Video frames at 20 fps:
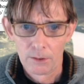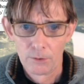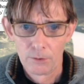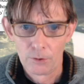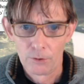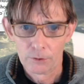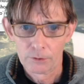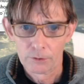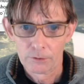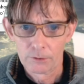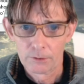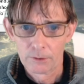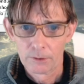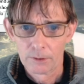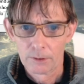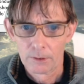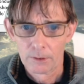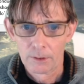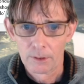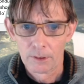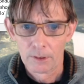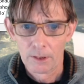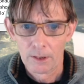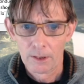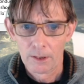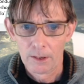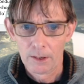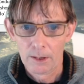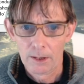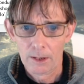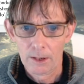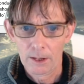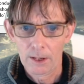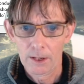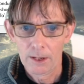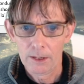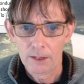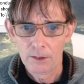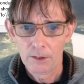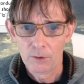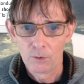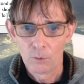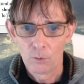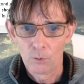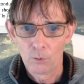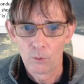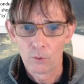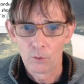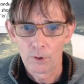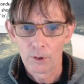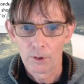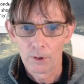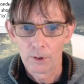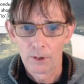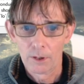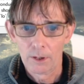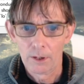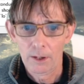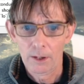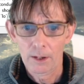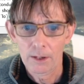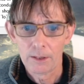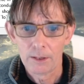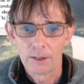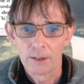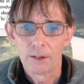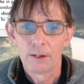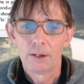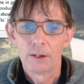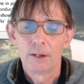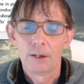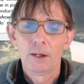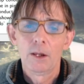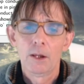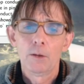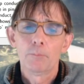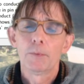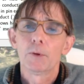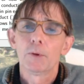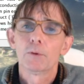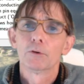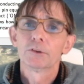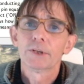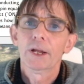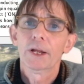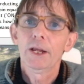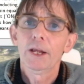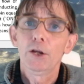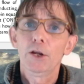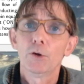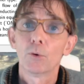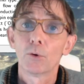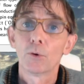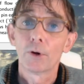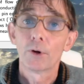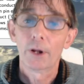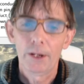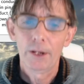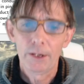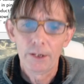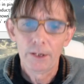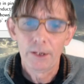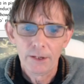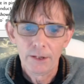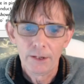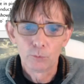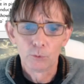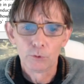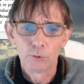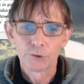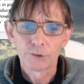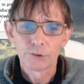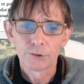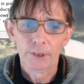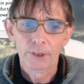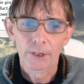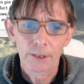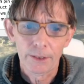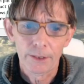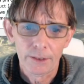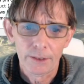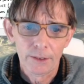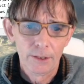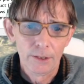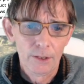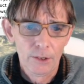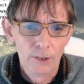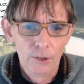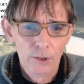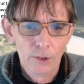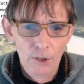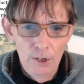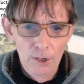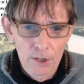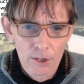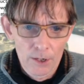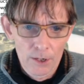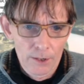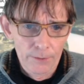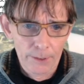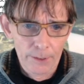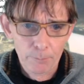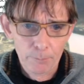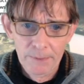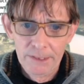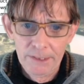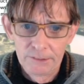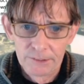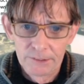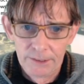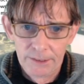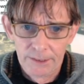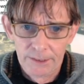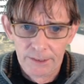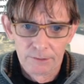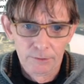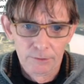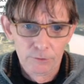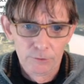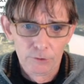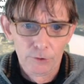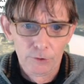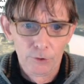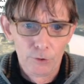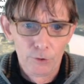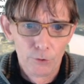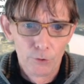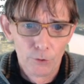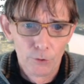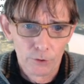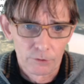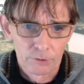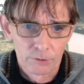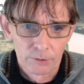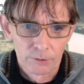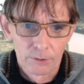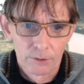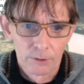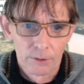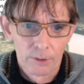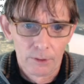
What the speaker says: not A or A, because A or A equals A. That means that not